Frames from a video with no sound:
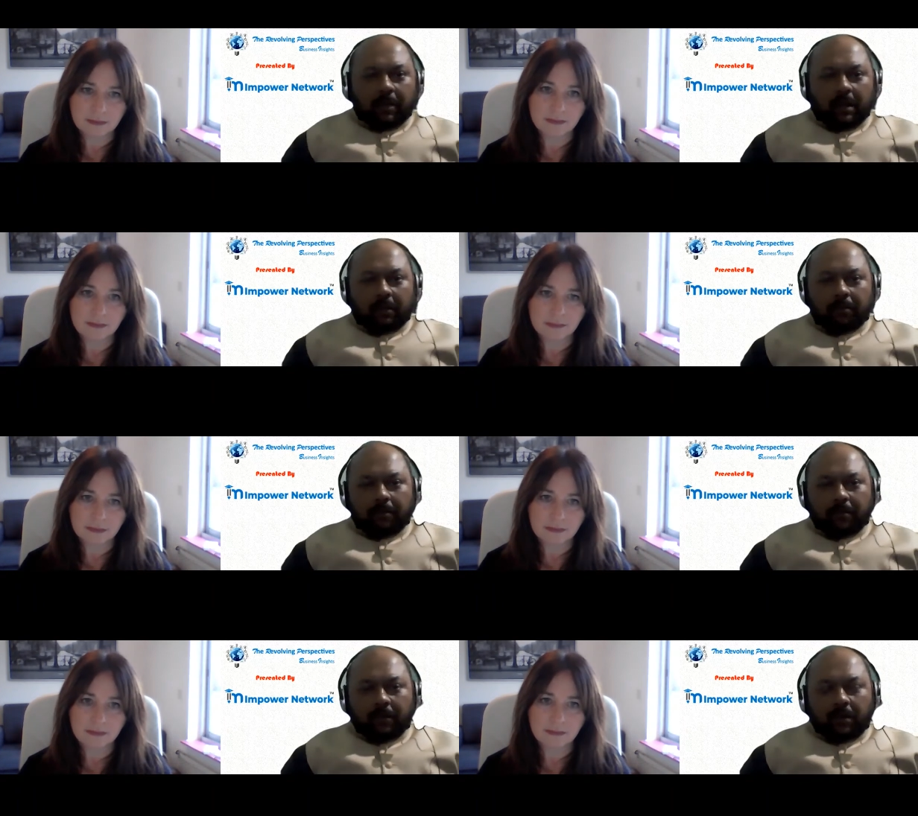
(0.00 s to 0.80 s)
Speaker 1: uh,
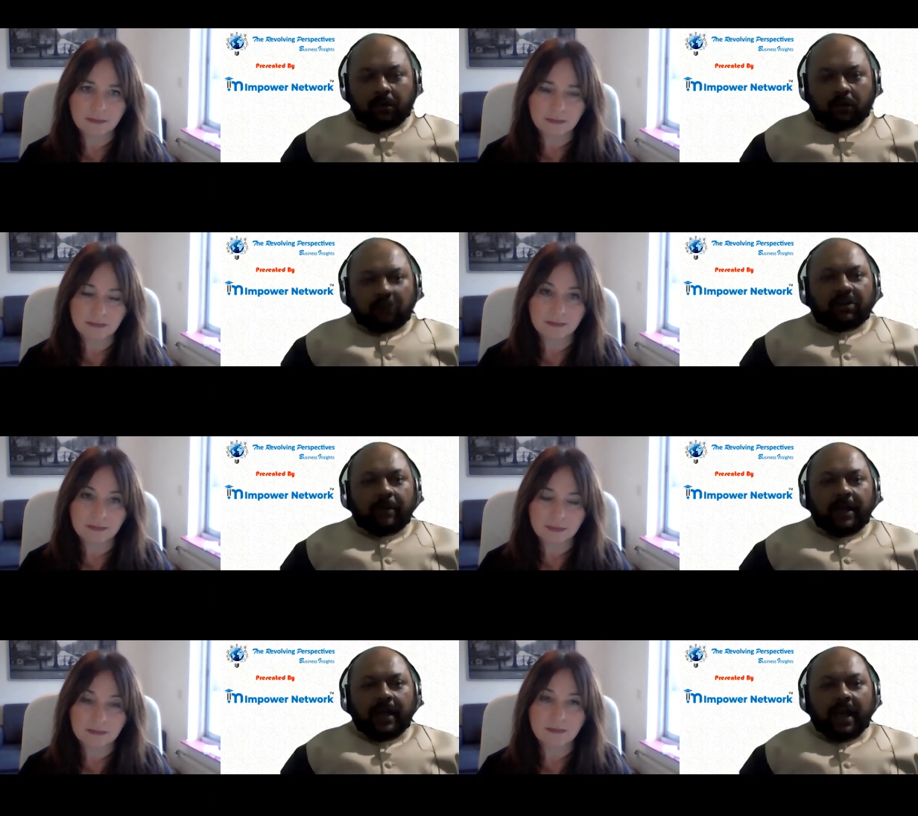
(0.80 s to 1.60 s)
social
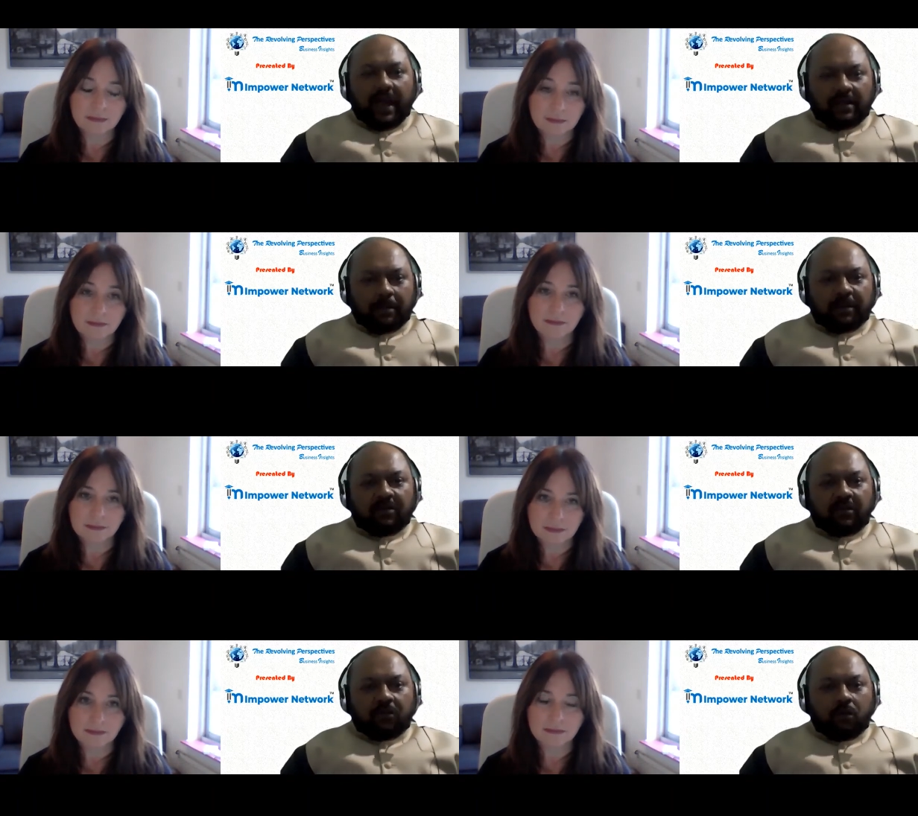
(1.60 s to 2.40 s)
media as a
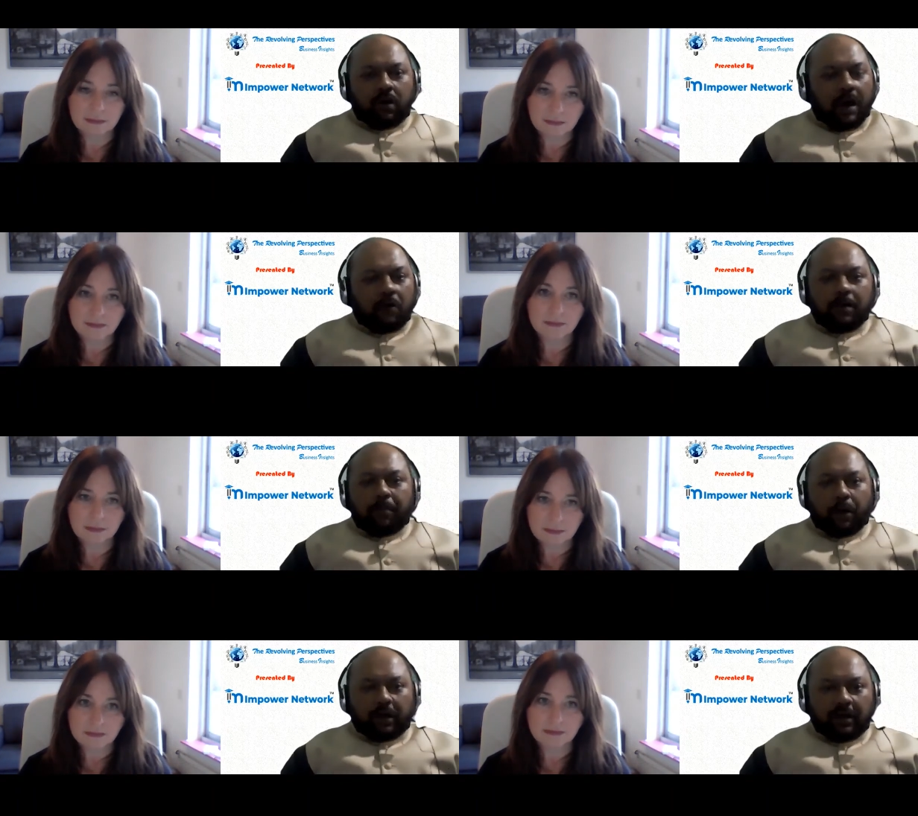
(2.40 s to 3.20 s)
business tool, how
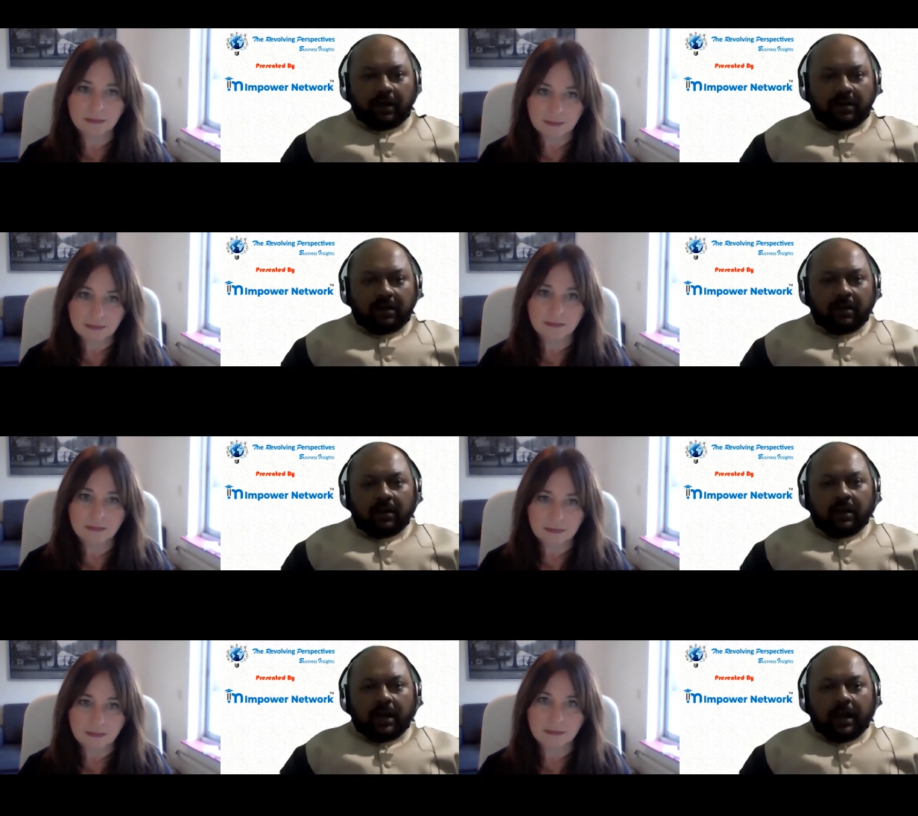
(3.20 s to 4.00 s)
important is it?
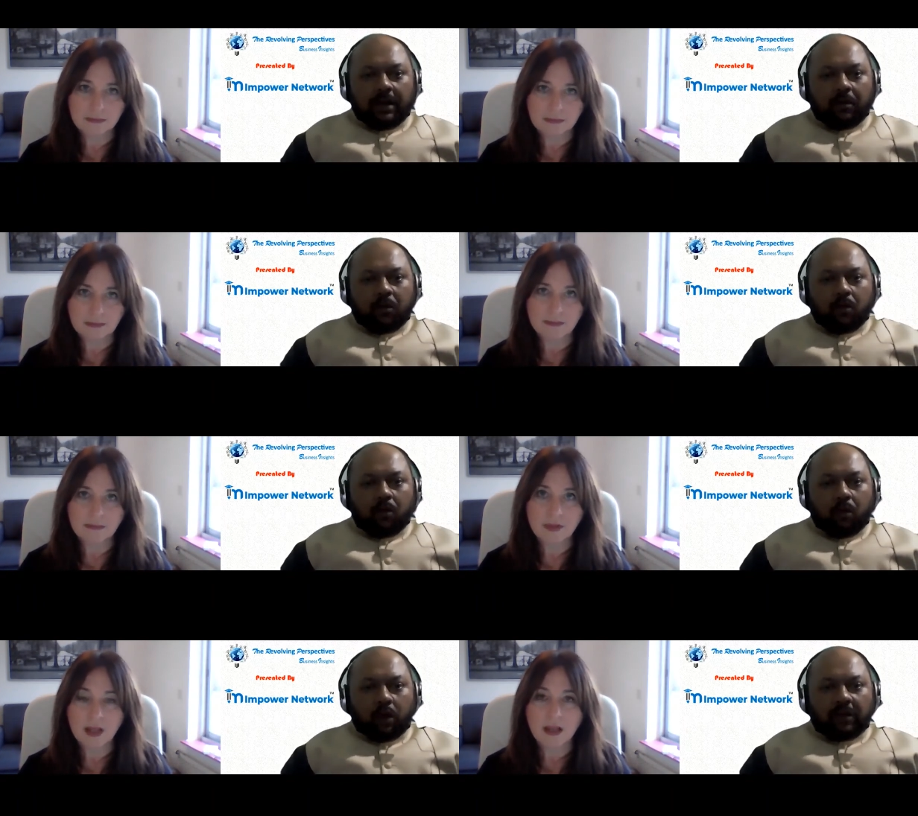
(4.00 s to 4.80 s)
And
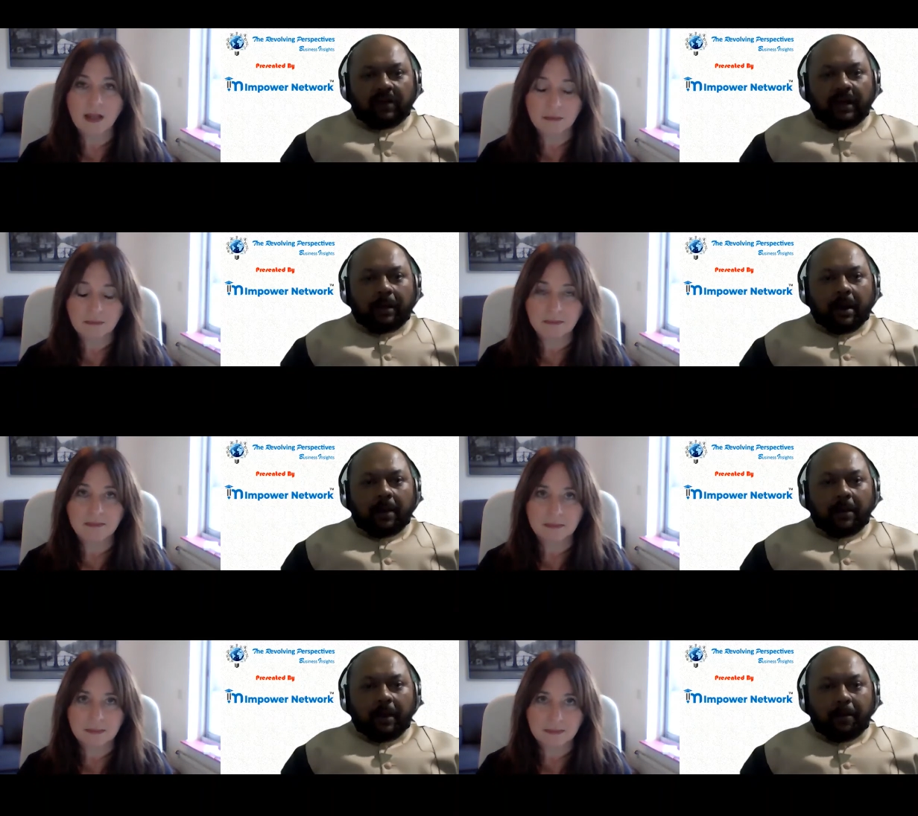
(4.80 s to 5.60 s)
what is the uh,
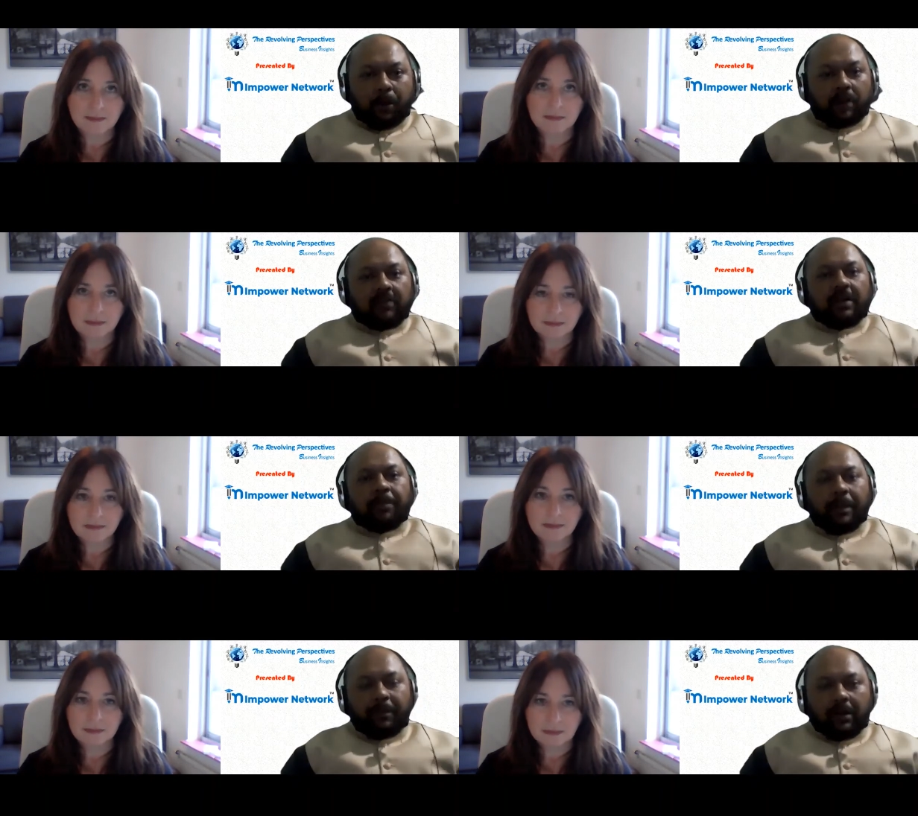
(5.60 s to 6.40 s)
importance that
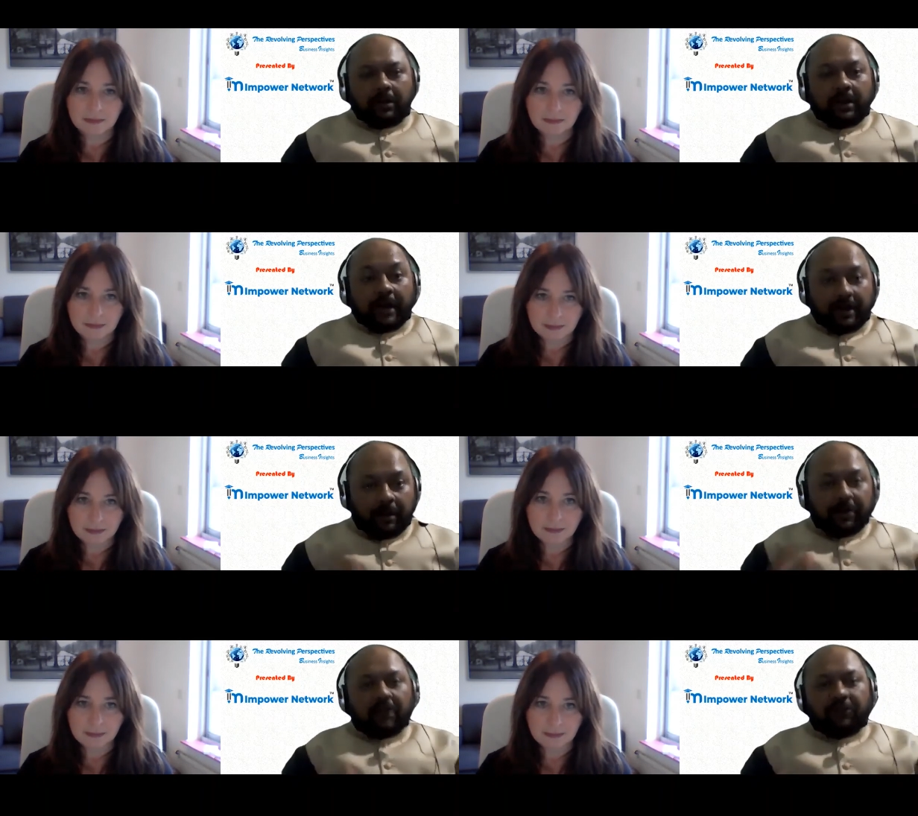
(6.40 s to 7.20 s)
people, that
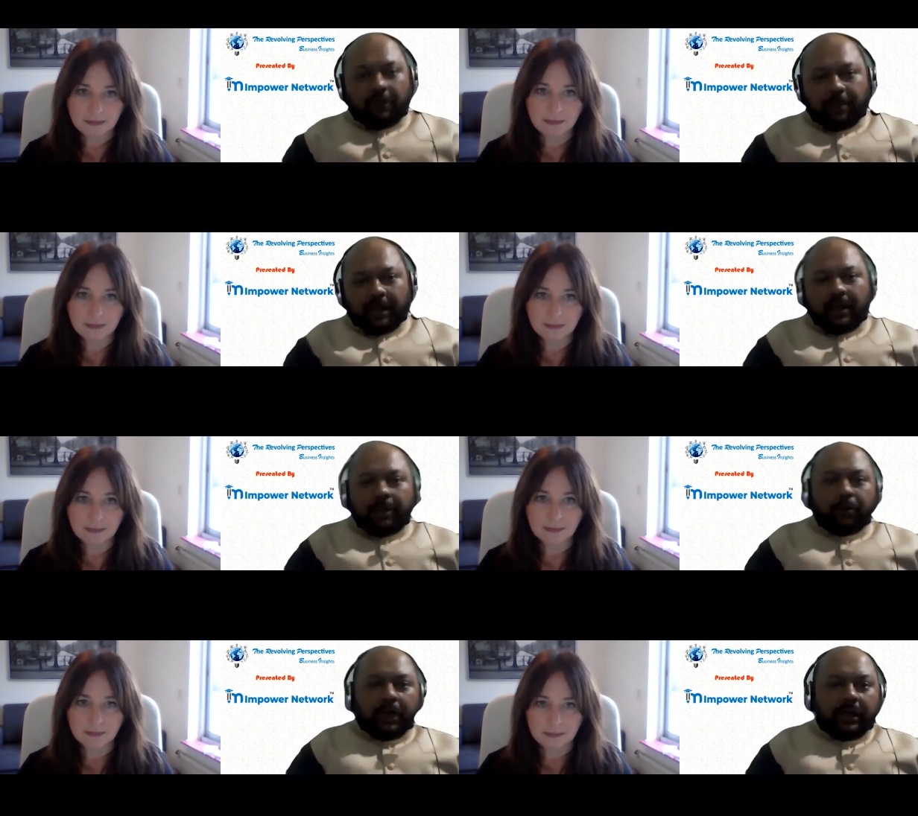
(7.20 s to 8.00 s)
entrepreneurs should be really
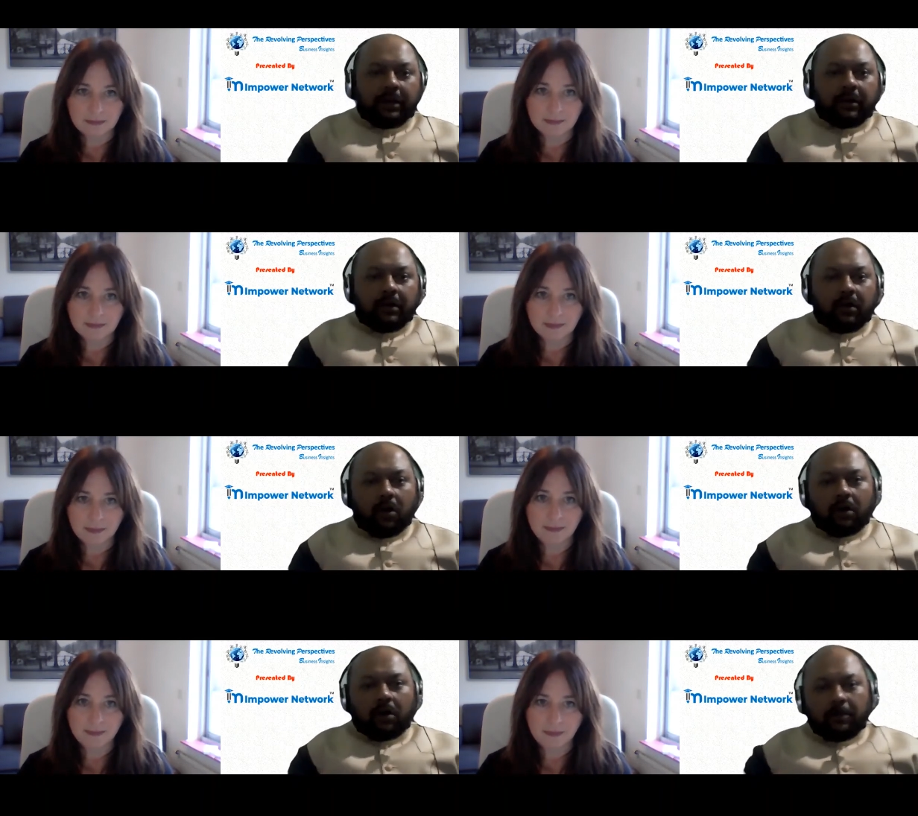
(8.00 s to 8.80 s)
putting in
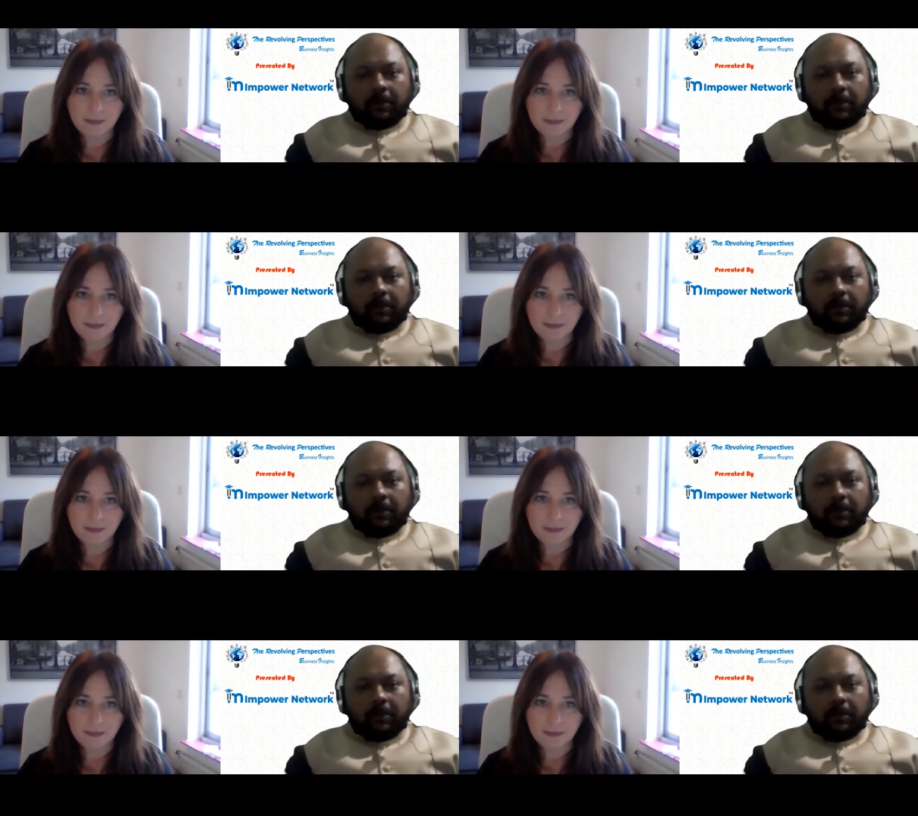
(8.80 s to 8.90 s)
on?